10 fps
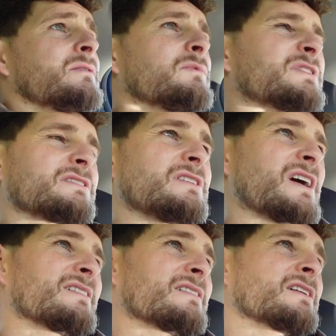which,
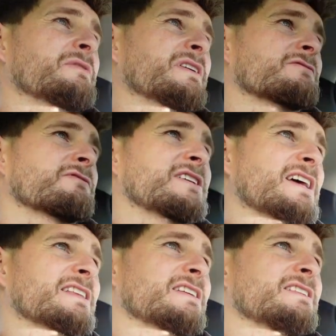yeah, I don't think it's really
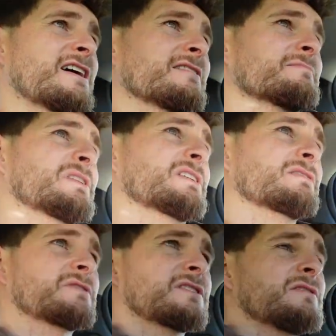set in yet, because
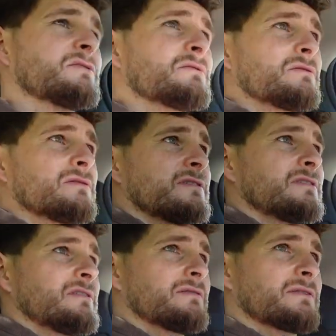I'm still,
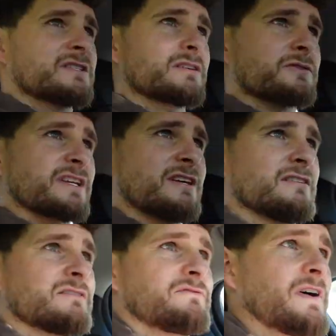you know, I still see
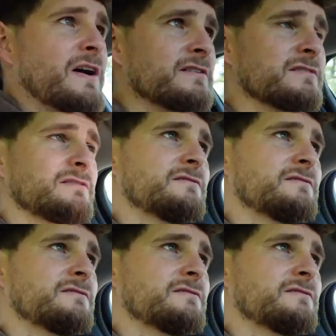it as fun.